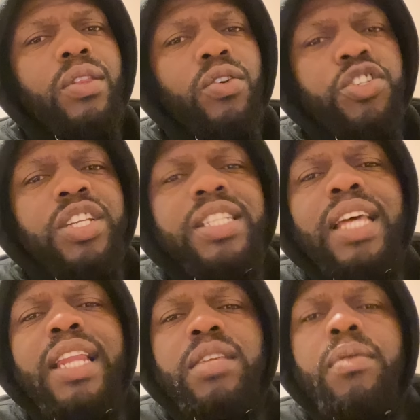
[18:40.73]
because you
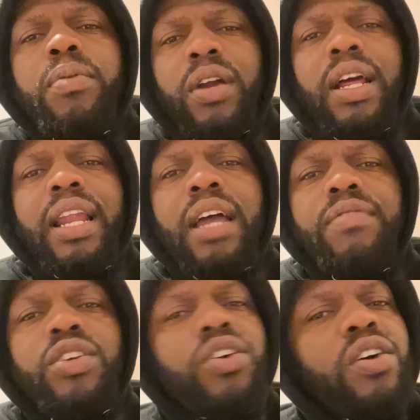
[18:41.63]
decided to be part of that life.
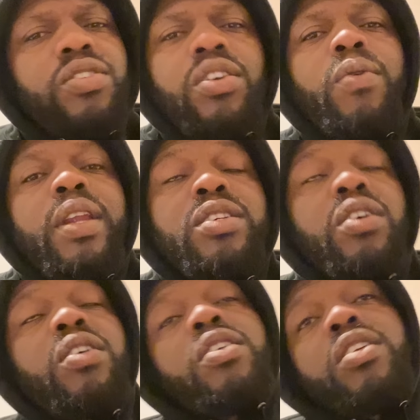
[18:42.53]
So you can't turn around and say,
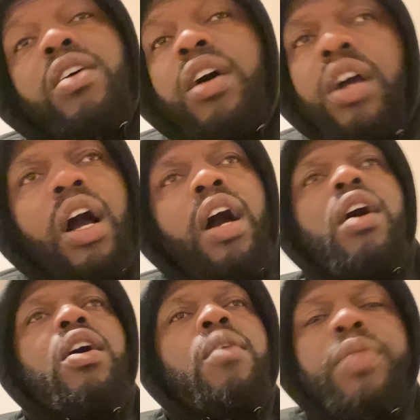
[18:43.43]
oh no,
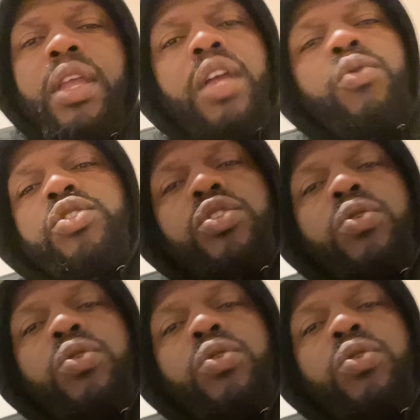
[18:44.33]
um, it was